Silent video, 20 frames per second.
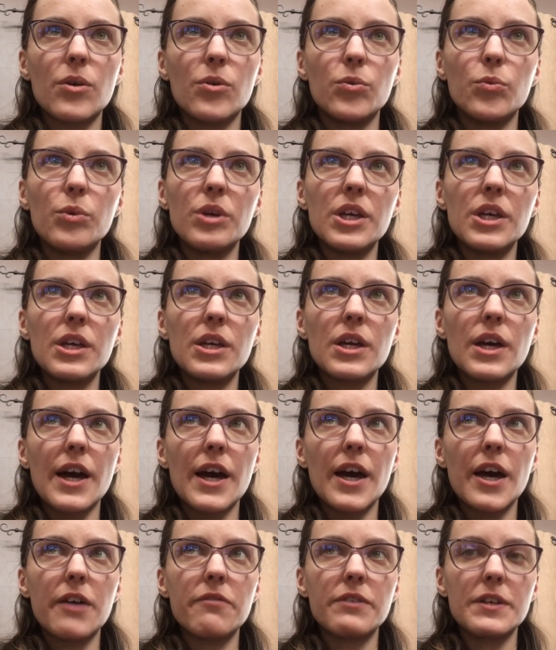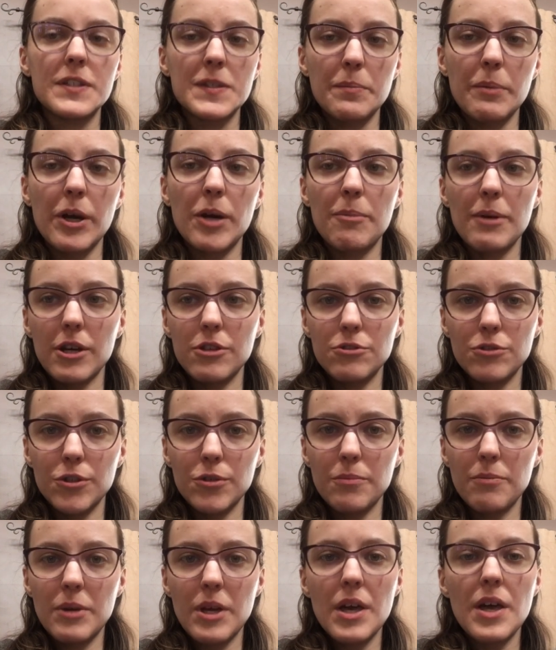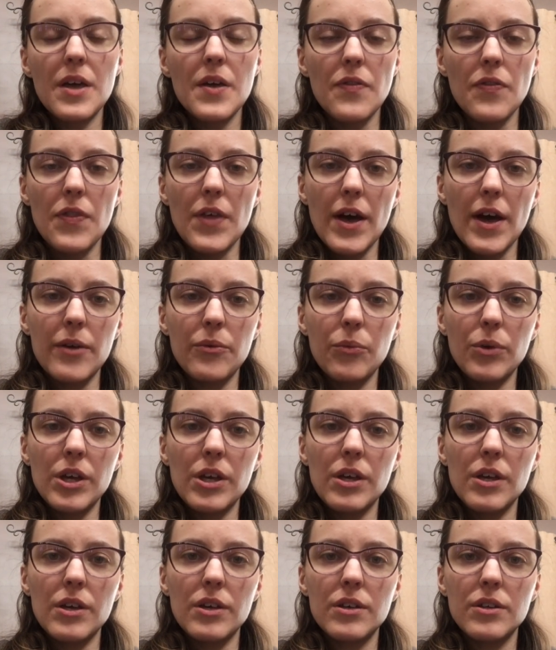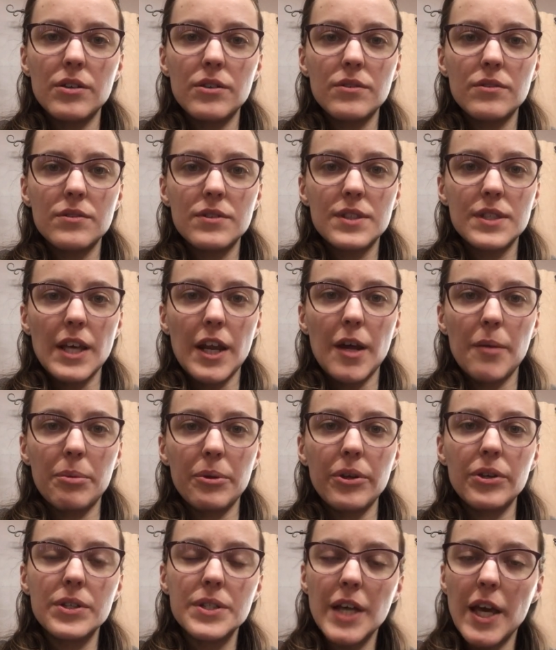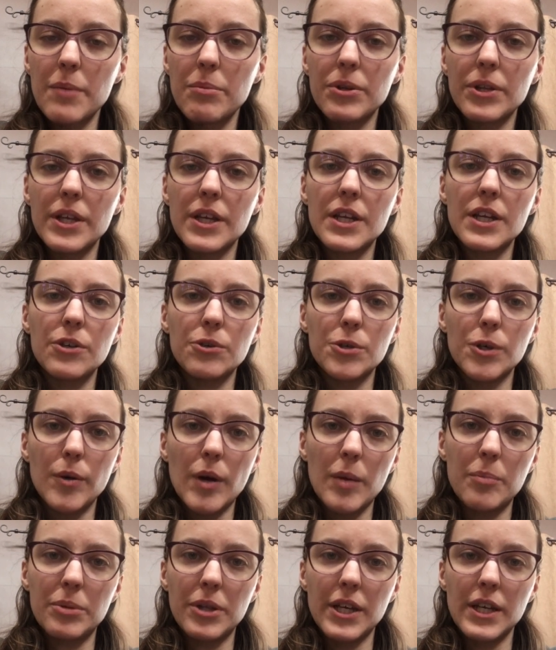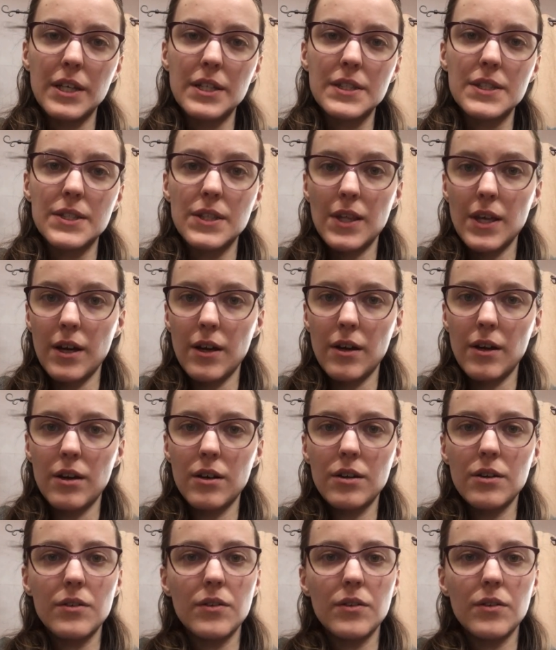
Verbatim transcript: We have a spare bedroom that we set up a little table in and grow our plants there.